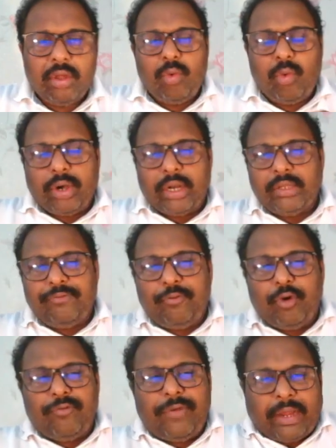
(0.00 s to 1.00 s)
What are the
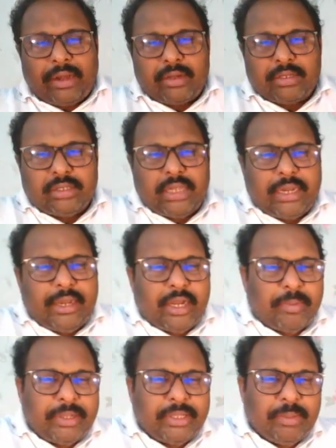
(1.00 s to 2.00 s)
four factors that
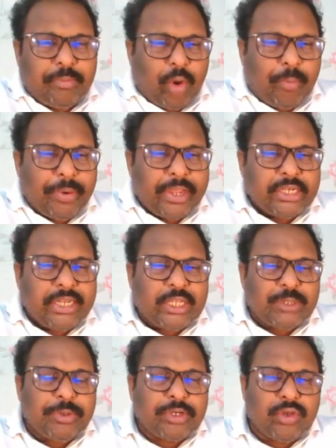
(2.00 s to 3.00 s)
determine the propagation
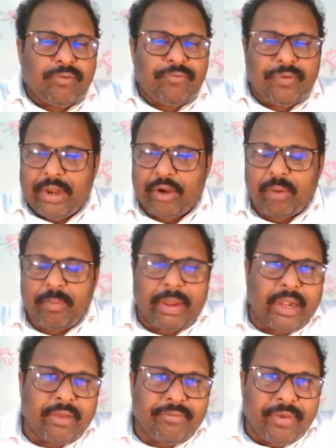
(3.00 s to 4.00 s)
aspects of
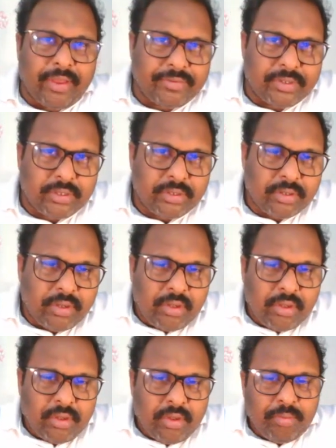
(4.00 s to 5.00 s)
electromagnetic waves?
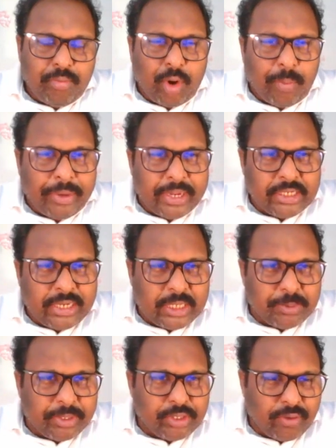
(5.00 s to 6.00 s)
Propagation
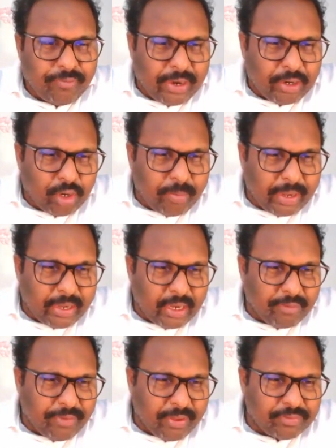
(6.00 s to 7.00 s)
aspects of
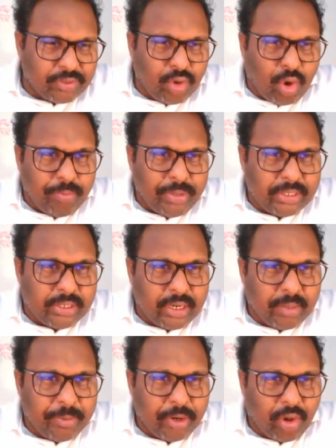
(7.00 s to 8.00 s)
electromagnetic waves obviously
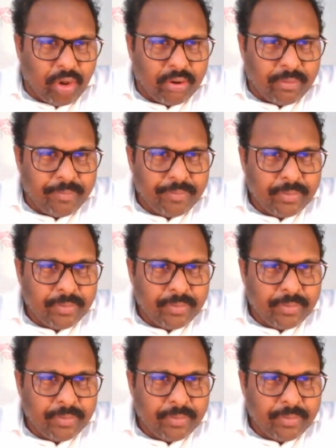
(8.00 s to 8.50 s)
depend on